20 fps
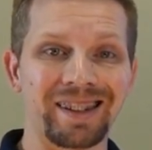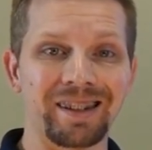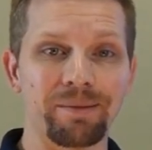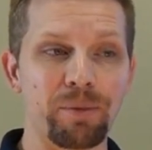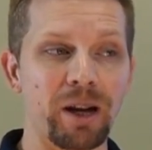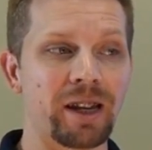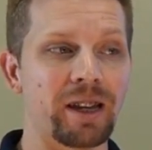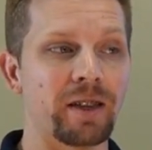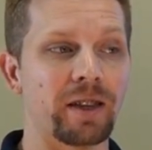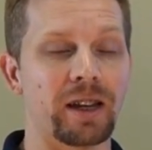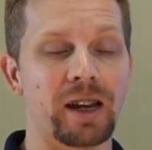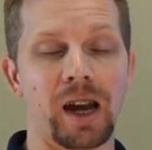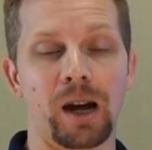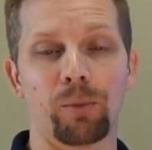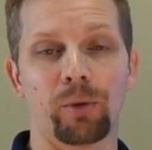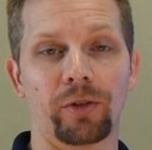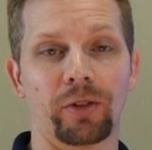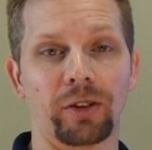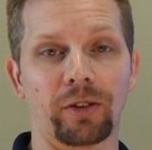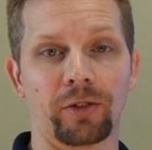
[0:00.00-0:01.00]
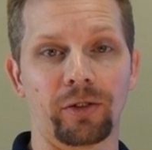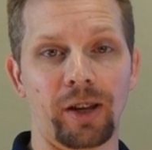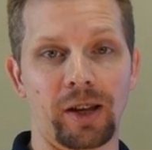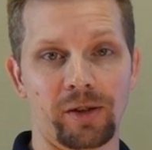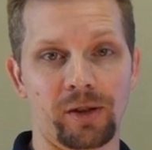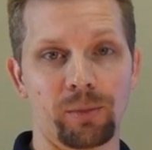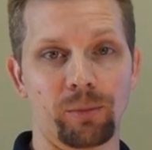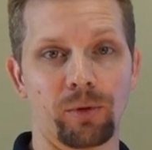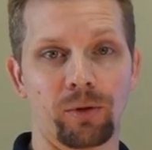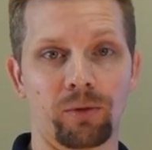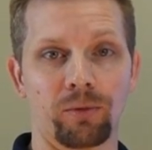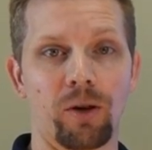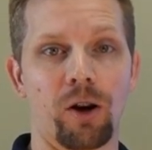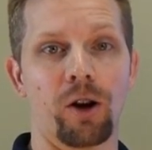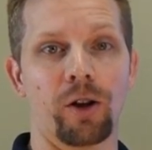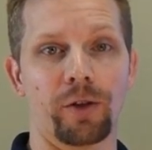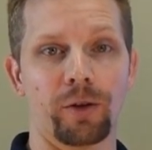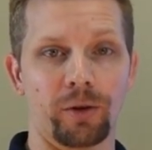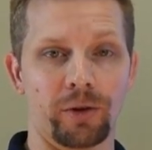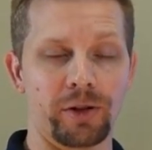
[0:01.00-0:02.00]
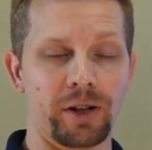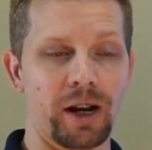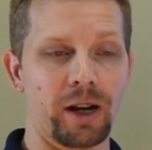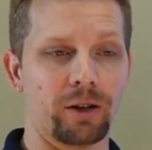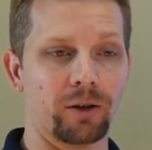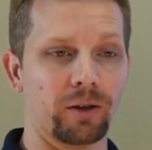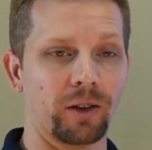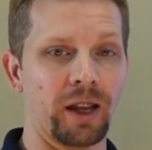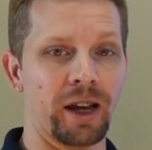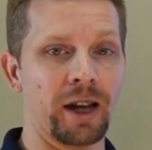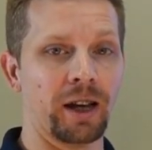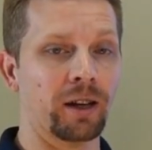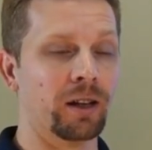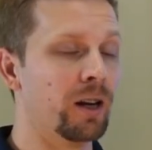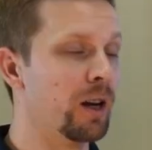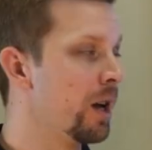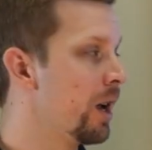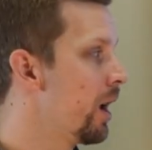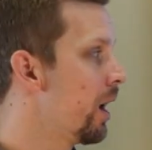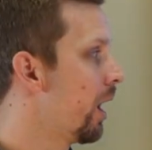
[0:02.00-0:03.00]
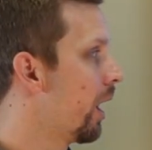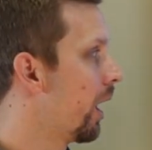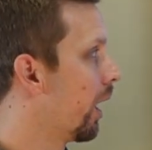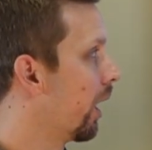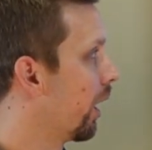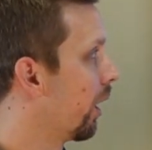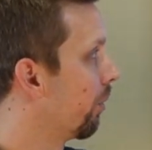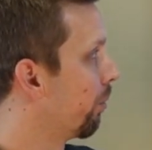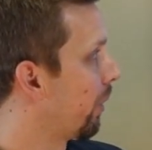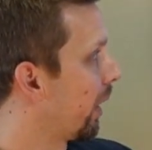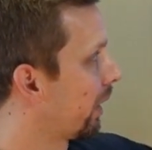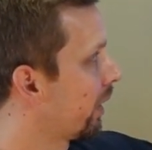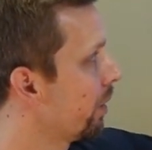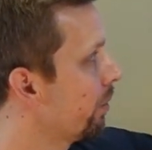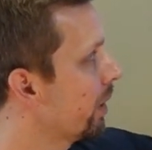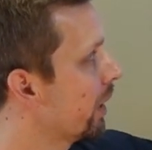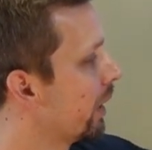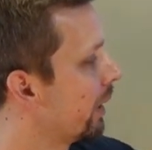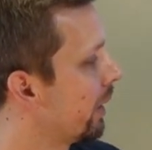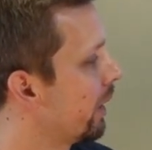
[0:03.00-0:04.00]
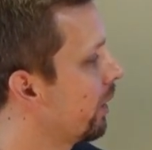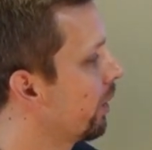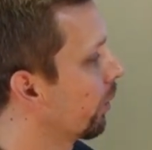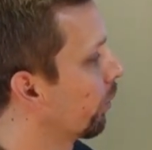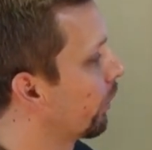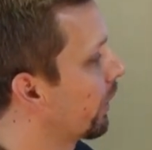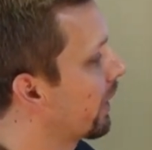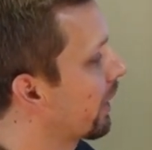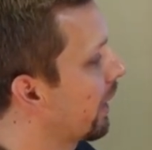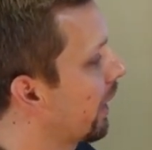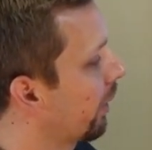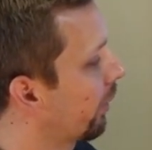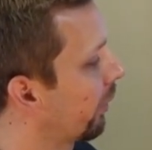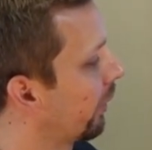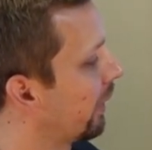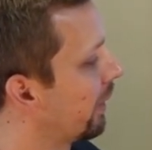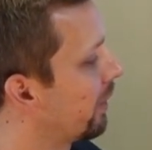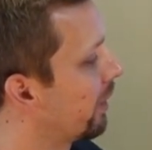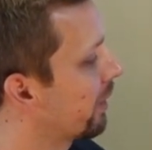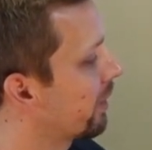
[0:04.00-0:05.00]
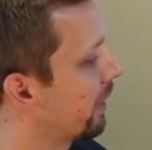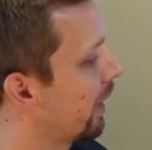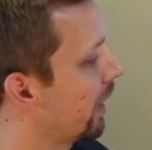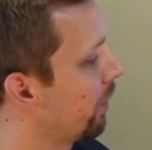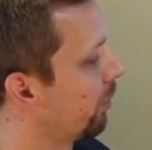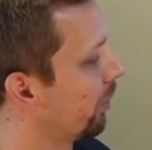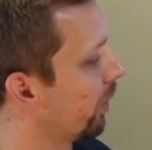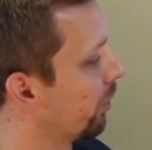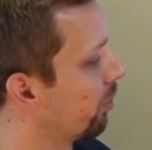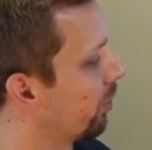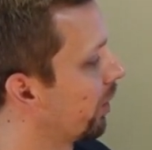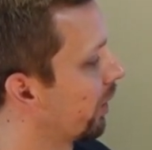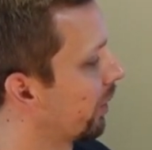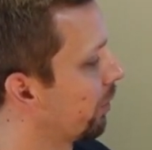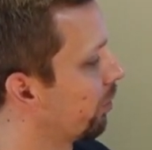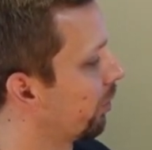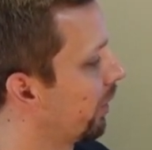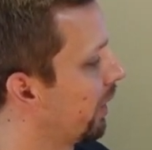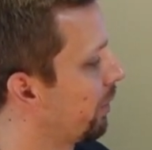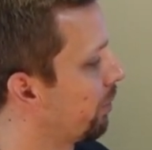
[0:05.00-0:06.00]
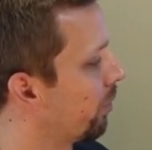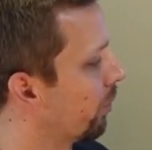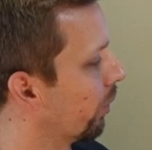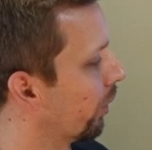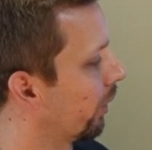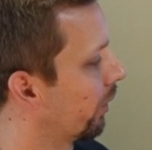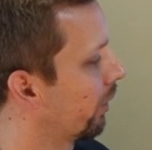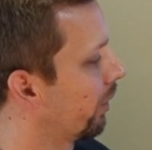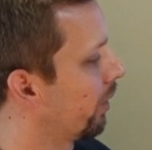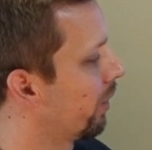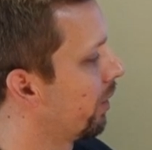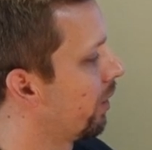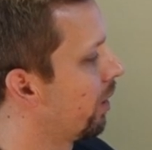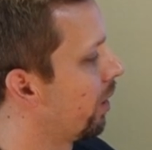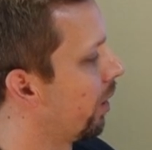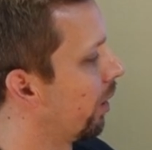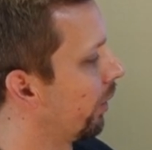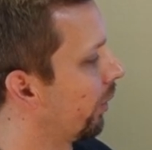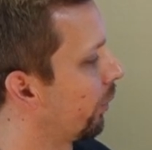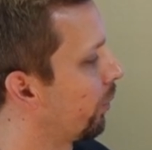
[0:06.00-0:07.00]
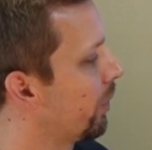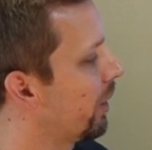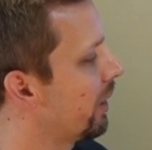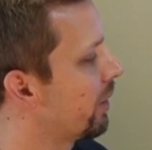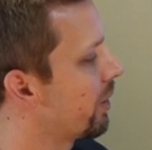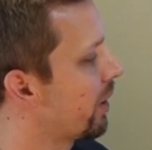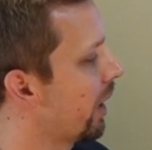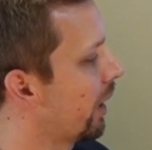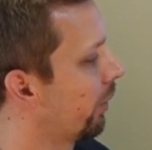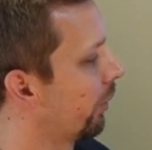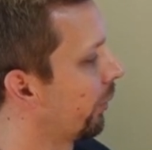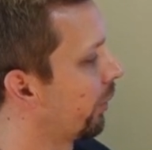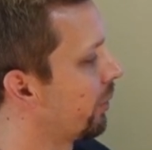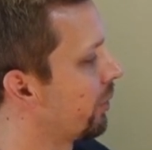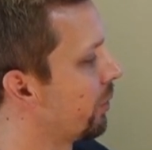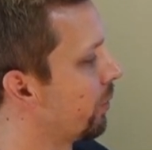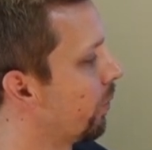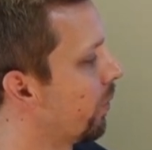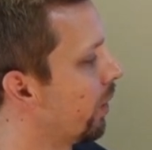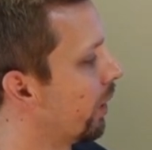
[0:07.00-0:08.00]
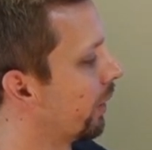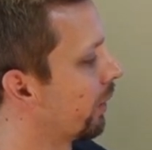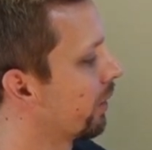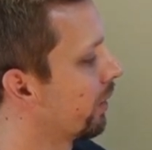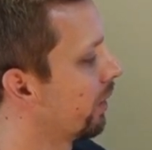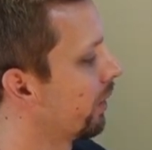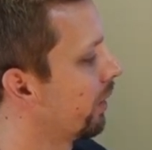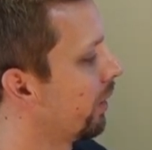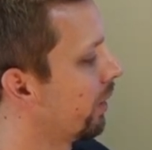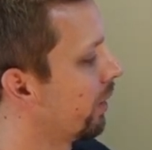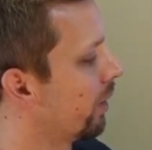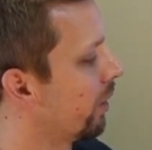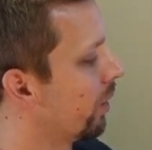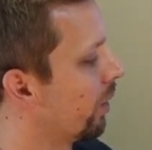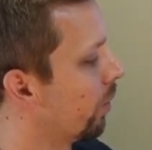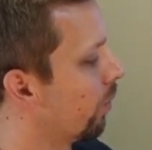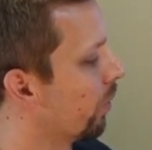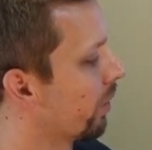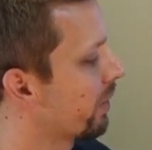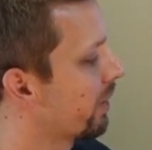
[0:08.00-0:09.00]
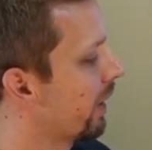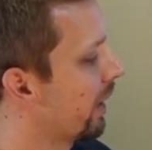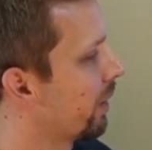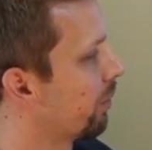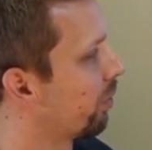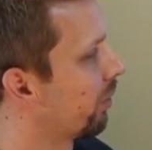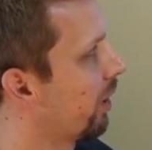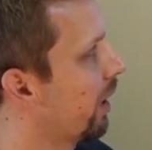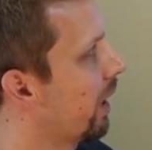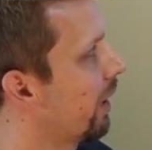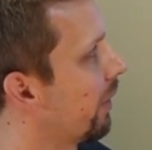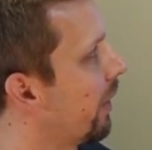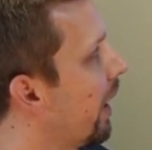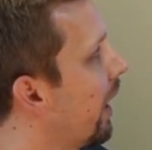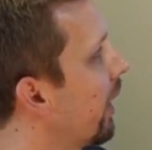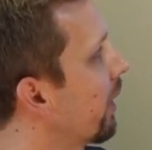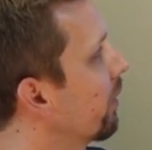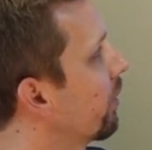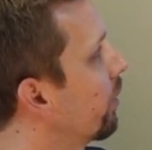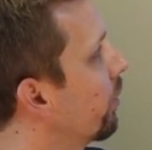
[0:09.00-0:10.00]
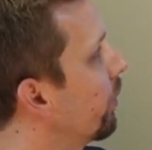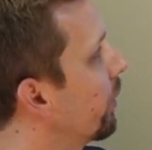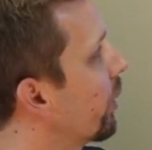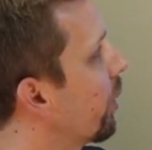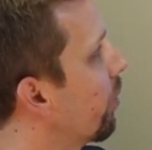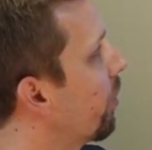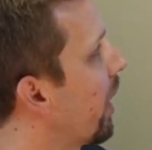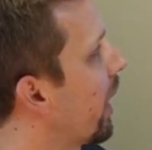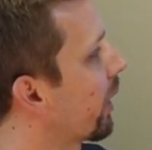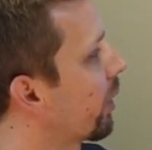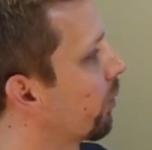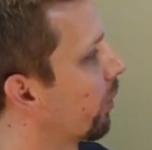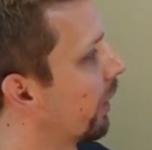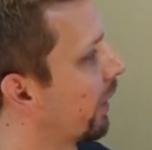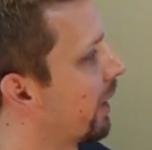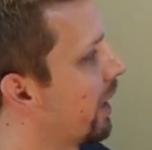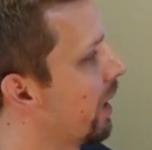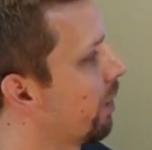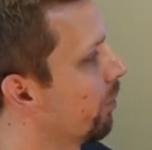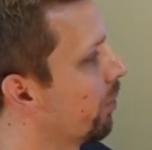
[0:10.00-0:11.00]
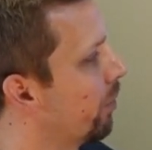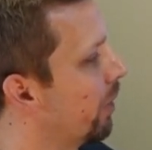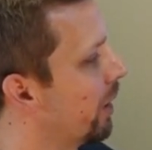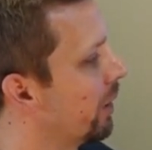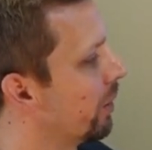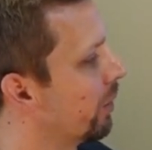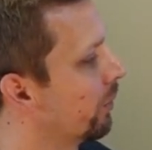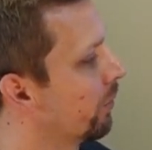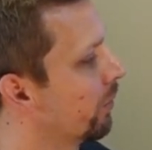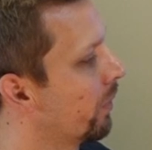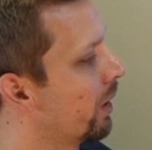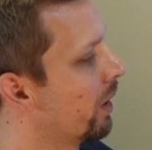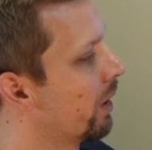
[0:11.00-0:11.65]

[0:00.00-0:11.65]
making the cameras accessible on their standard LAN. By coming in here, we can actually disable the plug and play port on as many channels as you want. Once I apply that, we go back to our camera menu,